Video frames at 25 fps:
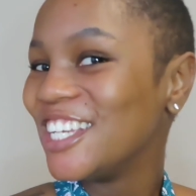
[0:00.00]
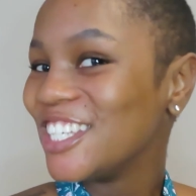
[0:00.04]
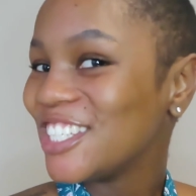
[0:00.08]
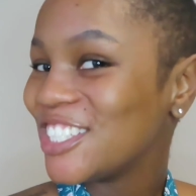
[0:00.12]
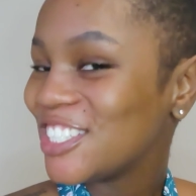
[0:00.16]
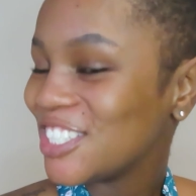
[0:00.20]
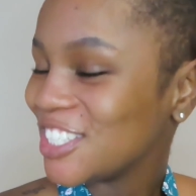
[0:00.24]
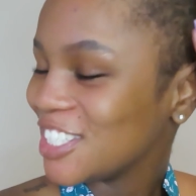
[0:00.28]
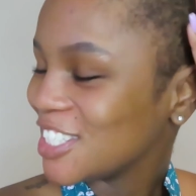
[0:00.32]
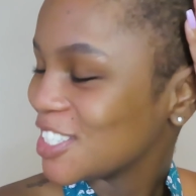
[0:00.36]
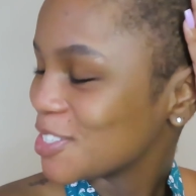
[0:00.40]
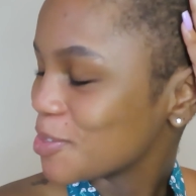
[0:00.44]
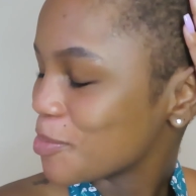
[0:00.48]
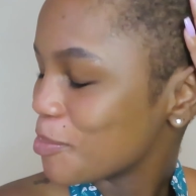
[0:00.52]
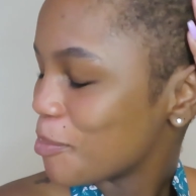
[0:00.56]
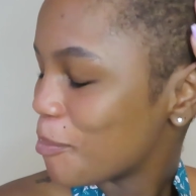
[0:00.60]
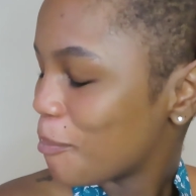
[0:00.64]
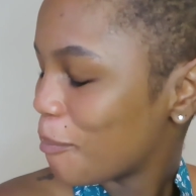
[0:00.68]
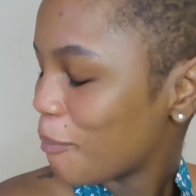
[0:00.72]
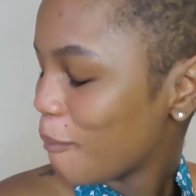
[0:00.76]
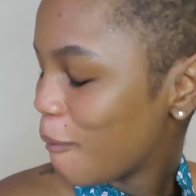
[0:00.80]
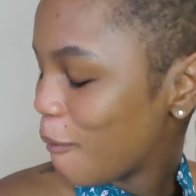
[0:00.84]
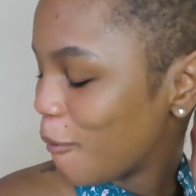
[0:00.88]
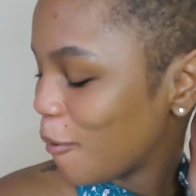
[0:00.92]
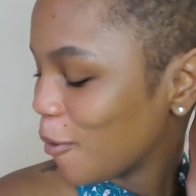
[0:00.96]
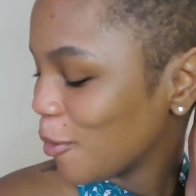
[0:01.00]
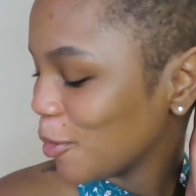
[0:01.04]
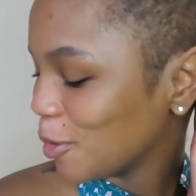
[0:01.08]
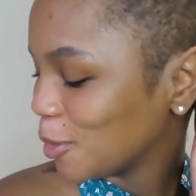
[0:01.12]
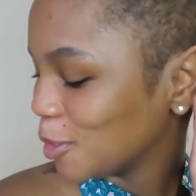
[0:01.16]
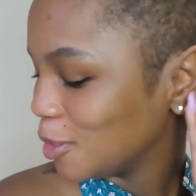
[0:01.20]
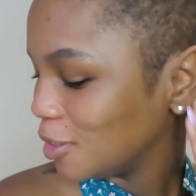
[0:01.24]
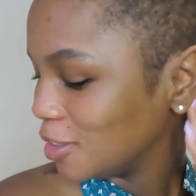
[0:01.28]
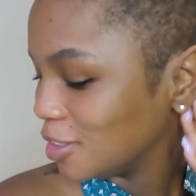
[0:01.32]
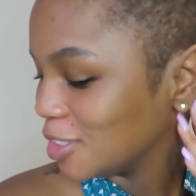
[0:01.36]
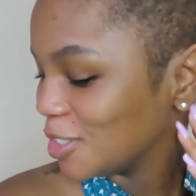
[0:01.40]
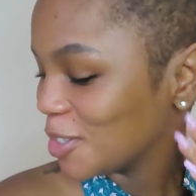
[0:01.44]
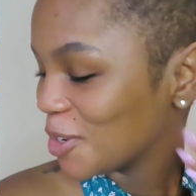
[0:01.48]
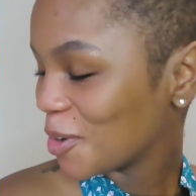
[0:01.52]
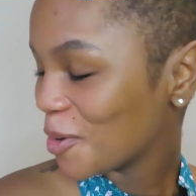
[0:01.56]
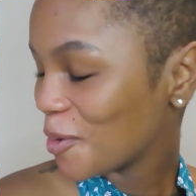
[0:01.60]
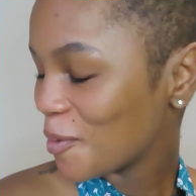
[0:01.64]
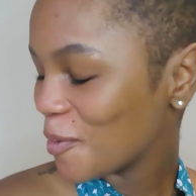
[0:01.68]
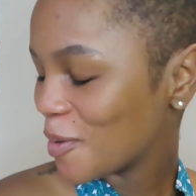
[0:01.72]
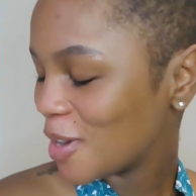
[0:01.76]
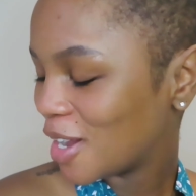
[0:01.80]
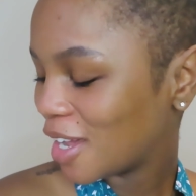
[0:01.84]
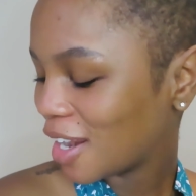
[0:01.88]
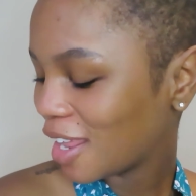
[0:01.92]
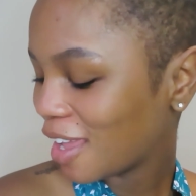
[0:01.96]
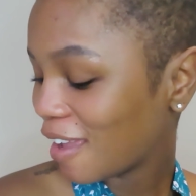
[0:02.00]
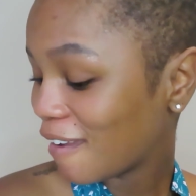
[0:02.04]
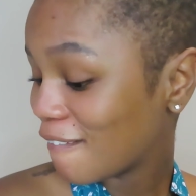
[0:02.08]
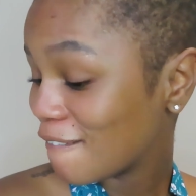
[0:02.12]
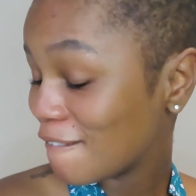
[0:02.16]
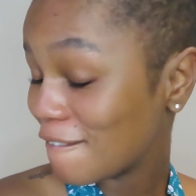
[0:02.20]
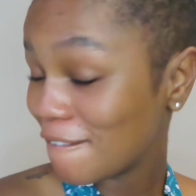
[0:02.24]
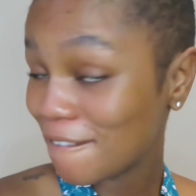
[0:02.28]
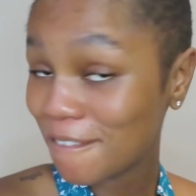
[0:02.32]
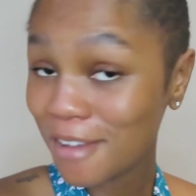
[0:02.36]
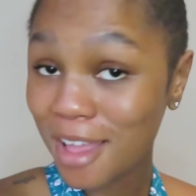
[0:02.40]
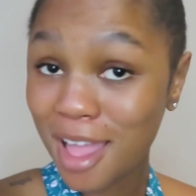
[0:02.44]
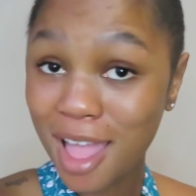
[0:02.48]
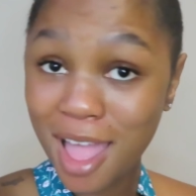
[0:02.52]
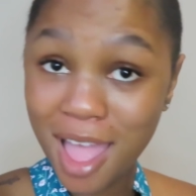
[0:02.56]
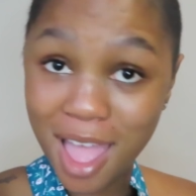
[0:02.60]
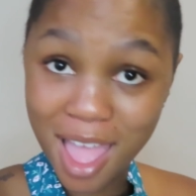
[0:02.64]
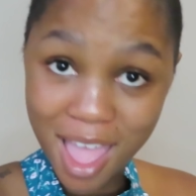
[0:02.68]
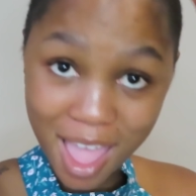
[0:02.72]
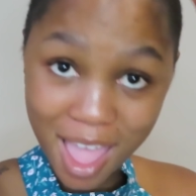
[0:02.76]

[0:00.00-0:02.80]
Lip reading: She's bald or whatever.